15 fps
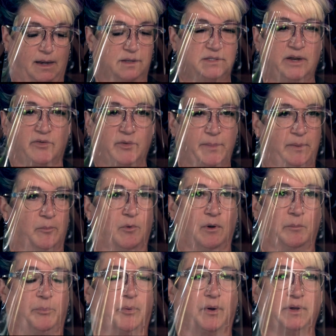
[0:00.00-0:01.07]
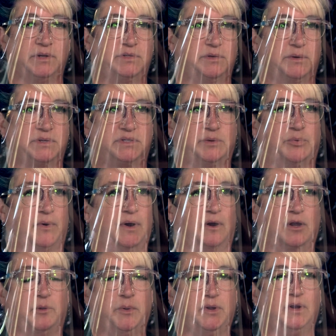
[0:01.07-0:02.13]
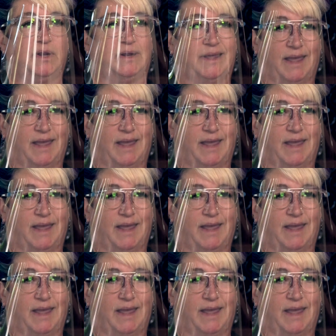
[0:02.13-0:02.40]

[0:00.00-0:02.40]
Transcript: It has never been more important to us to bring our community